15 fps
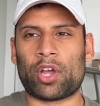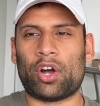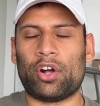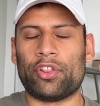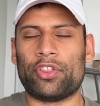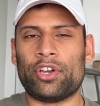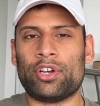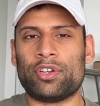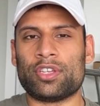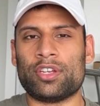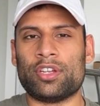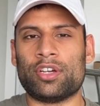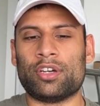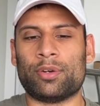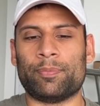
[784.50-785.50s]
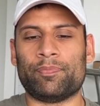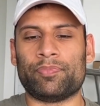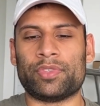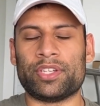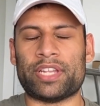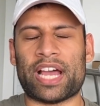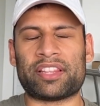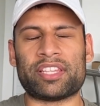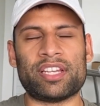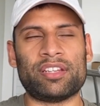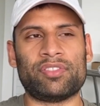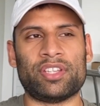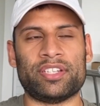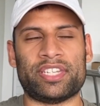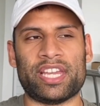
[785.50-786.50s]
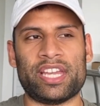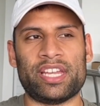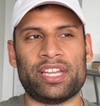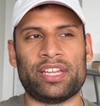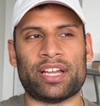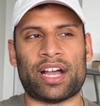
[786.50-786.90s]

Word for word: although, you know, the, at the end of the day,